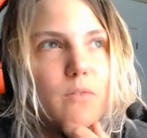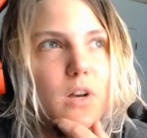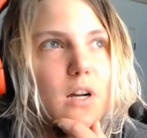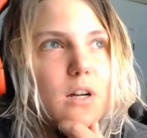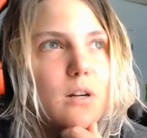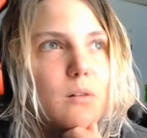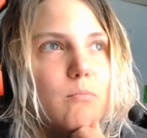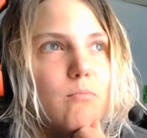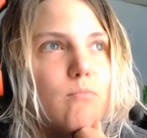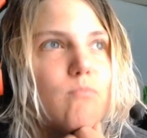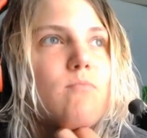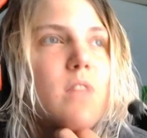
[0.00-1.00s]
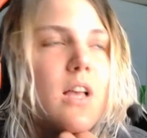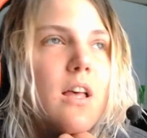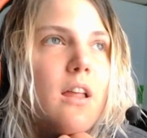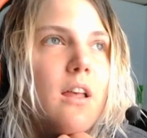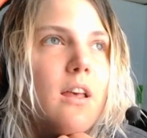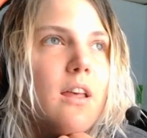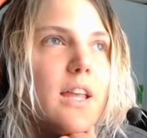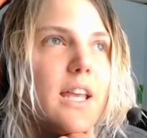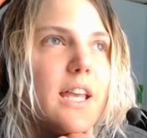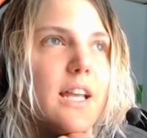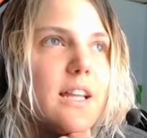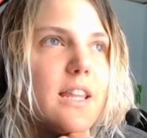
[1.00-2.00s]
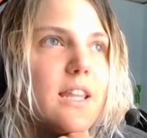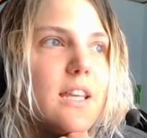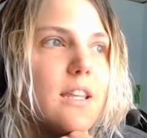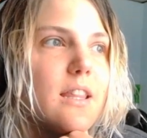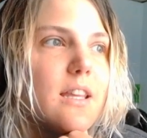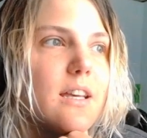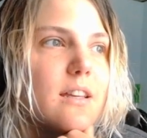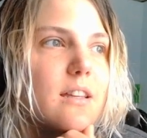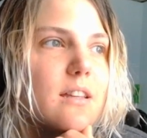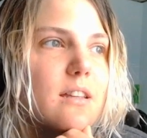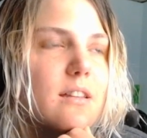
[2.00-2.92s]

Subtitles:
And I think that